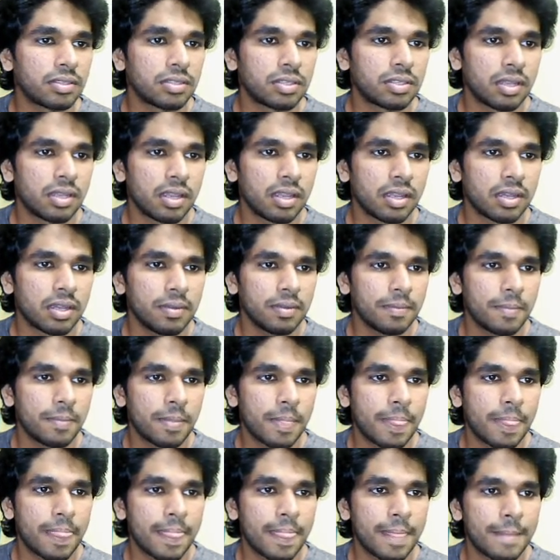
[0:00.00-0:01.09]
here.
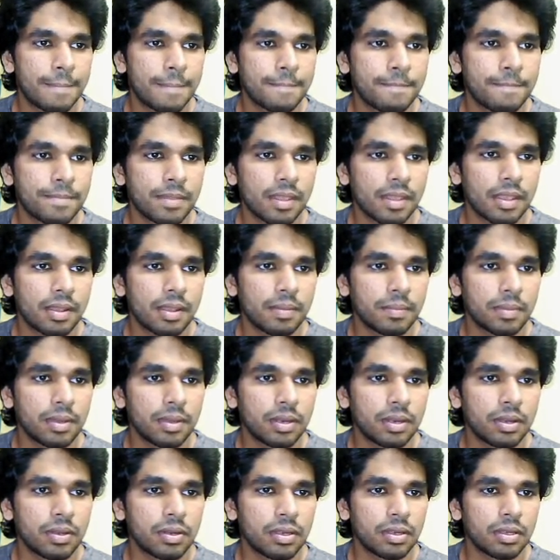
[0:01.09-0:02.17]
Yeah,
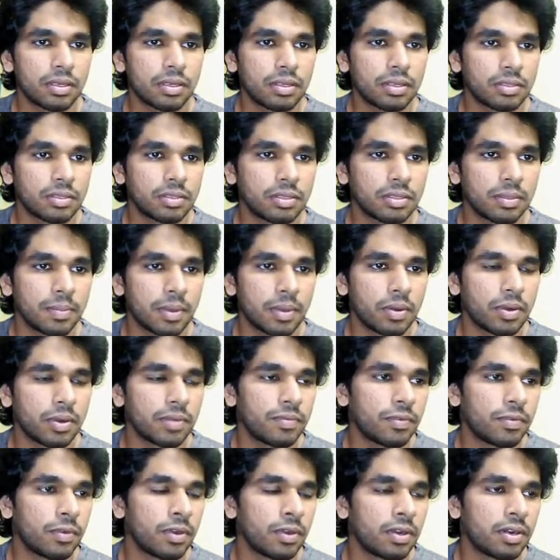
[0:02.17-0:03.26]
Anaconda. It's about a
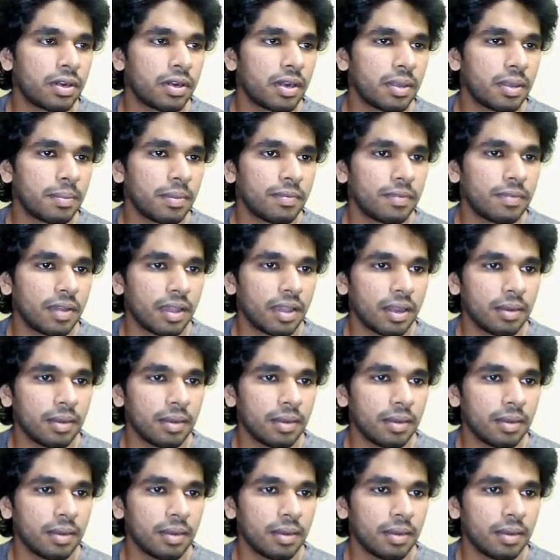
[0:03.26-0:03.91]
400 MB file.